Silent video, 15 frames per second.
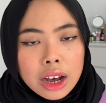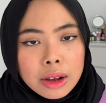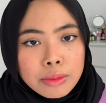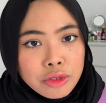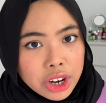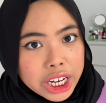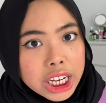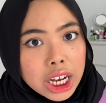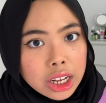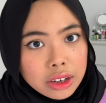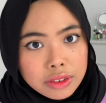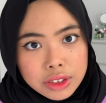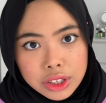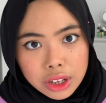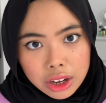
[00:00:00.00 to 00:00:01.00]
running out of
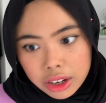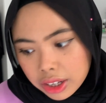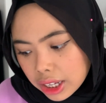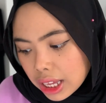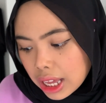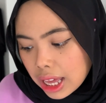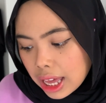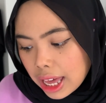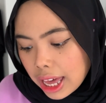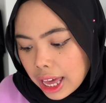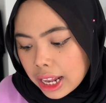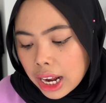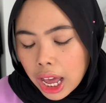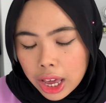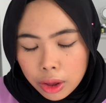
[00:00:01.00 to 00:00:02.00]
stock,
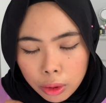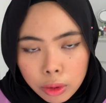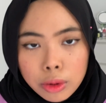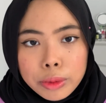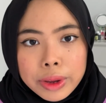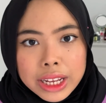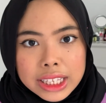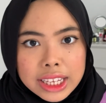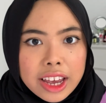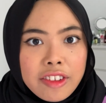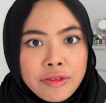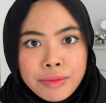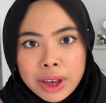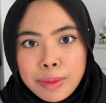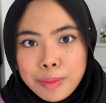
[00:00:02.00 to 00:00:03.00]
and I always have
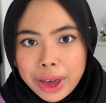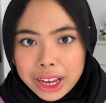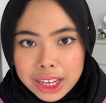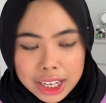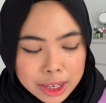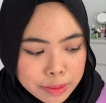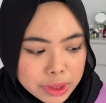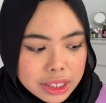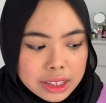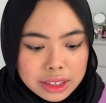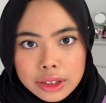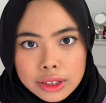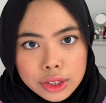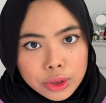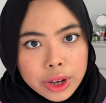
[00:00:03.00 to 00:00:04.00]
my backups.
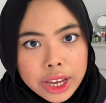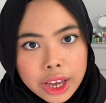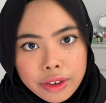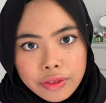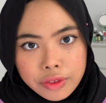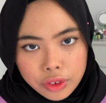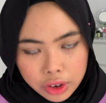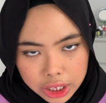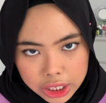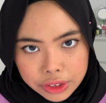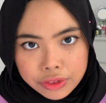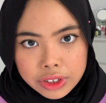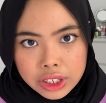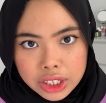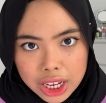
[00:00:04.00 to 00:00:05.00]
So I have 4
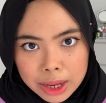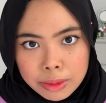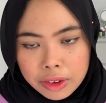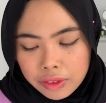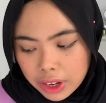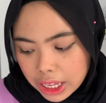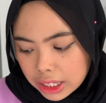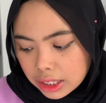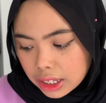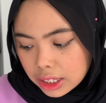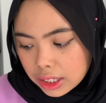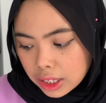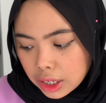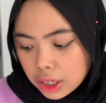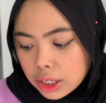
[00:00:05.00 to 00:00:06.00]
different types of lenses
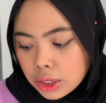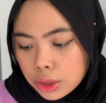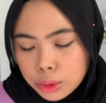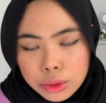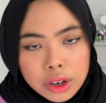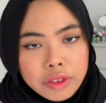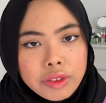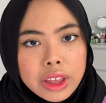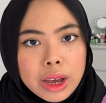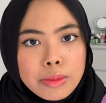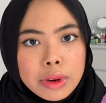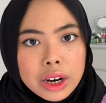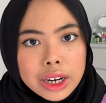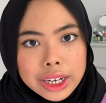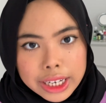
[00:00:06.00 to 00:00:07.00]
here. 2 of them
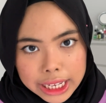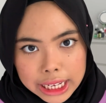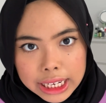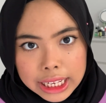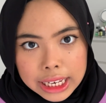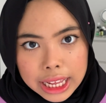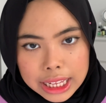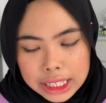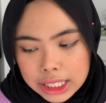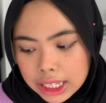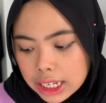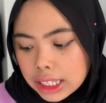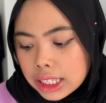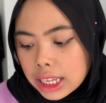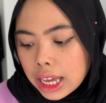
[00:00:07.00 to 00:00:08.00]
are daily
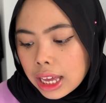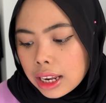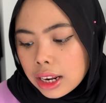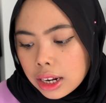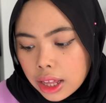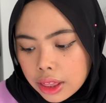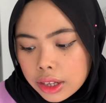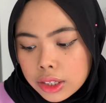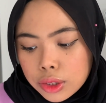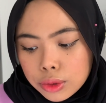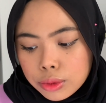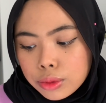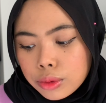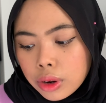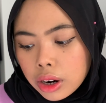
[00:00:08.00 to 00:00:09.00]
lenses and another
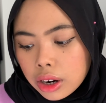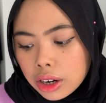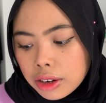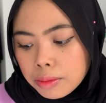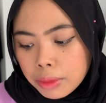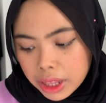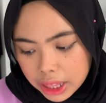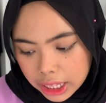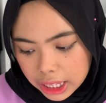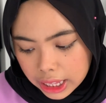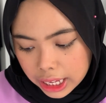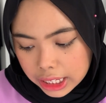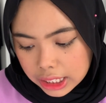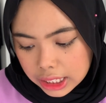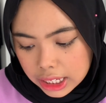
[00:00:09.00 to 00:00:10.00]
2 are monthly
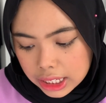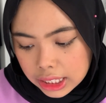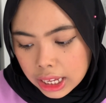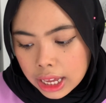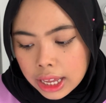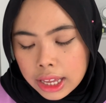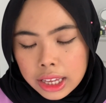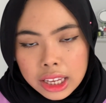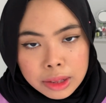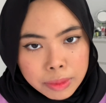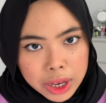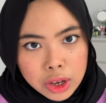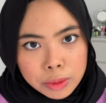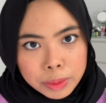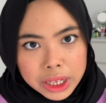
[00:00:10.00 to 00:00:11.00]
lenses. In my
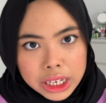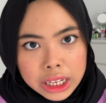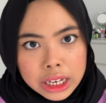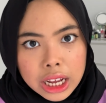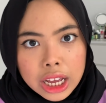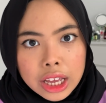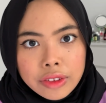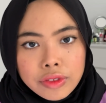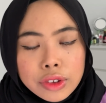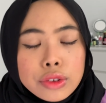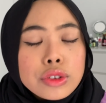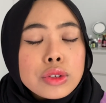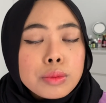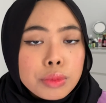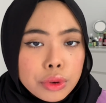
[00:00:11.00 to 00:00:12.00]
opinion, I've
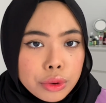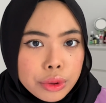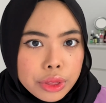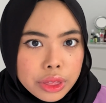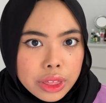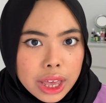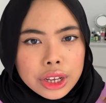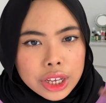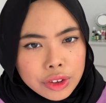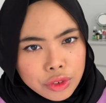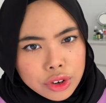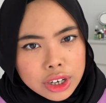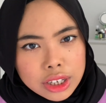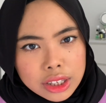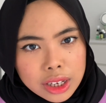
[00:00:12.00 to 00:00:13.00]
used both. If
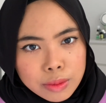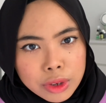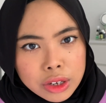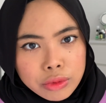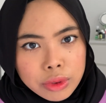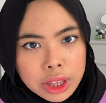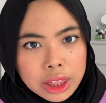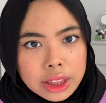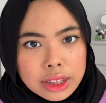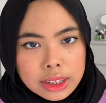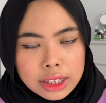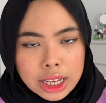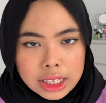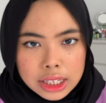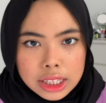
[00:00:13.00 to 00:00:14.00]
you're someone with
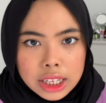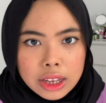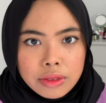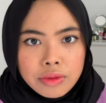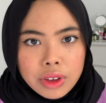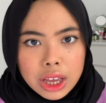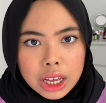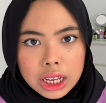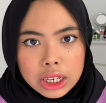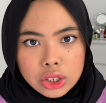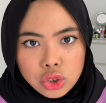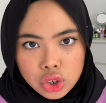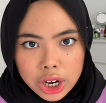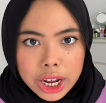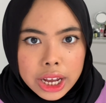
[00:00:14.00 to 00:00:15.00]
sensitive and
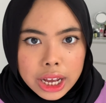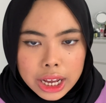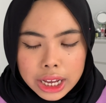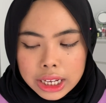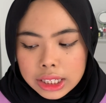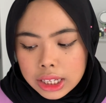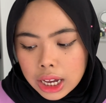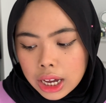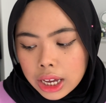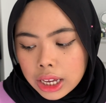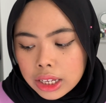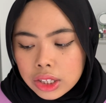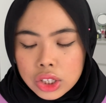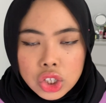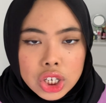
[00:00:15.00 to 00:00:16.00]
dry eyes, I
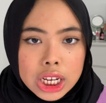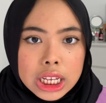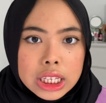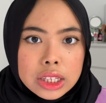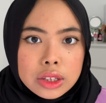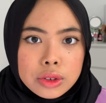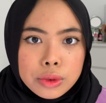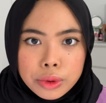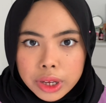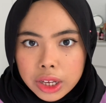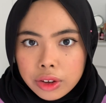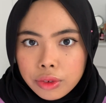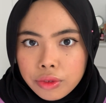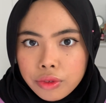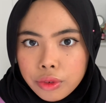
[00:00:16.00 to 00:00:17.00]
suggest
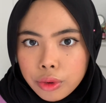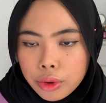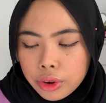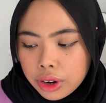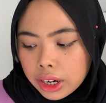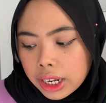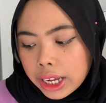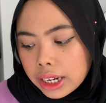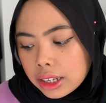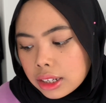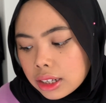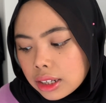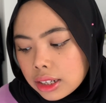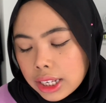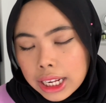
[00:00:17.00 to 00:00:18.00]
going for like
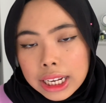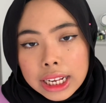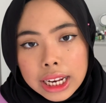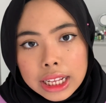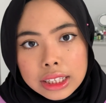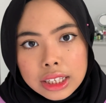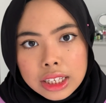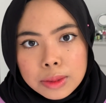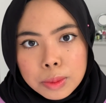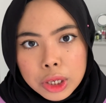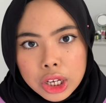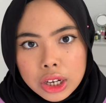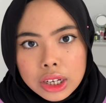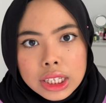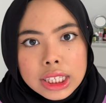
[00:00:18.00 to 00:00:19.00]
the daily lenses
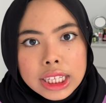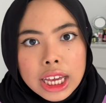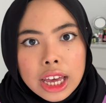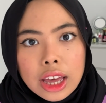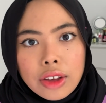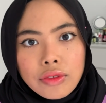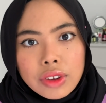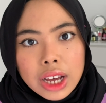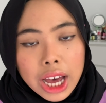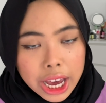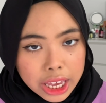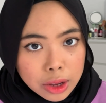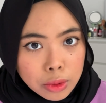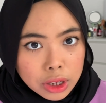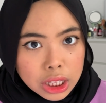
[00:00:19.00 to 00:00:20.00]
because they have a
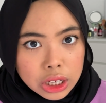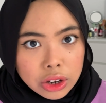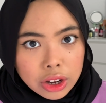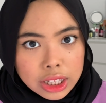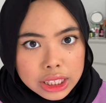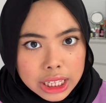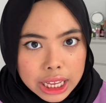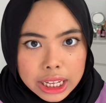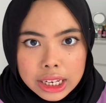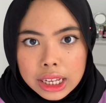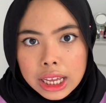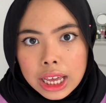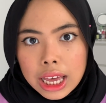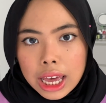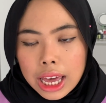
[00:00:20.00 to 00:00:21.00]
higher water content
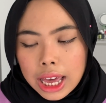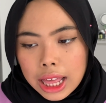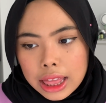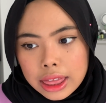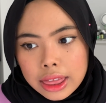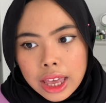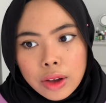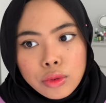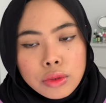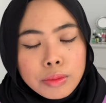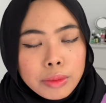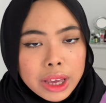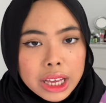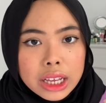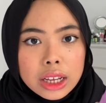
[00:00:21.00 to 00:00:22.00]
and that will
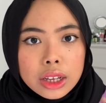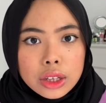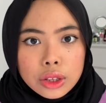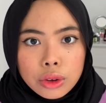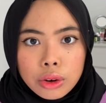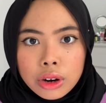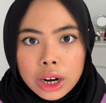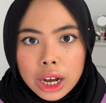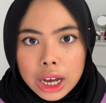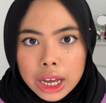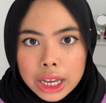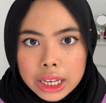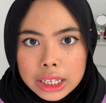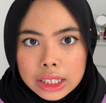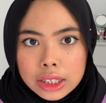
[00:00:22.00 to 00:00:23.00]
make your
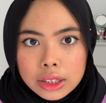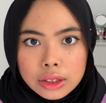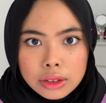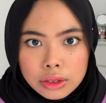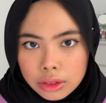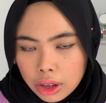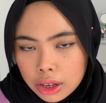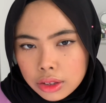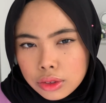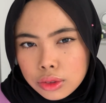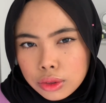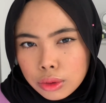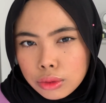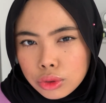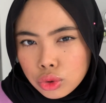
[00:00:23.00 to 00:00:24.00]
eyes not
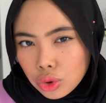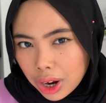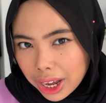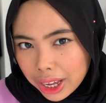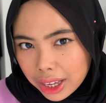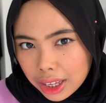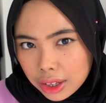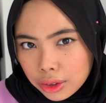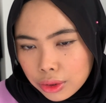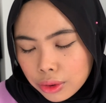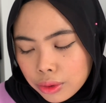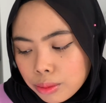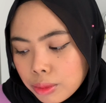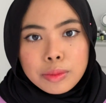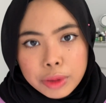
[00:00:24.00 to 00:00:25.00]
so dry, you
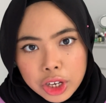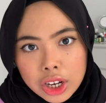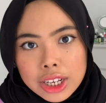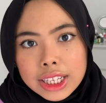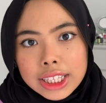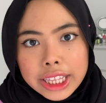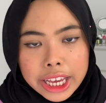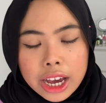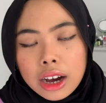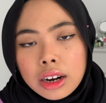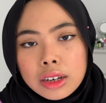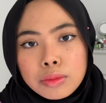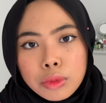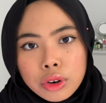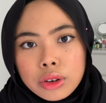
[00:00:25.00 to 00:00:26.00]
know, because they are
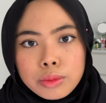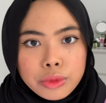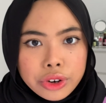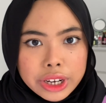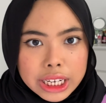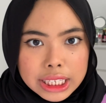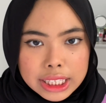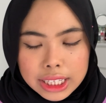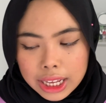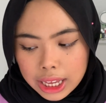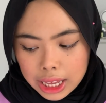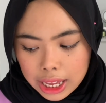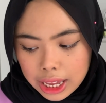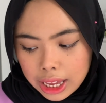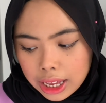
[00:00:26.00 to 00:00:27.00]
more moist
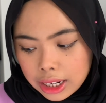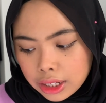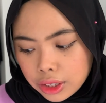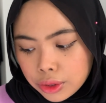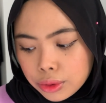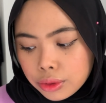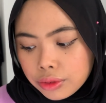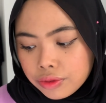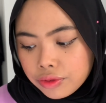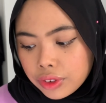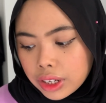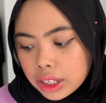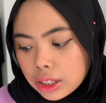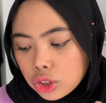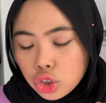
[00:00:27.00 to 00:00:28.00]
and you don't
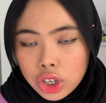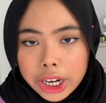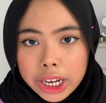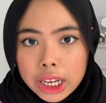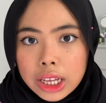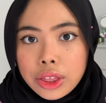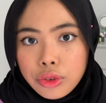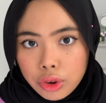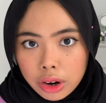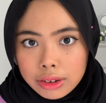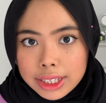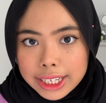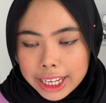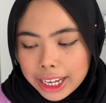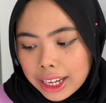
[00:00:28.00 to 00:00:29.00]
feel dry throughout
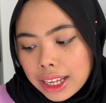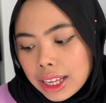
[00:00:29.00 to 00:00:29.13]
the day.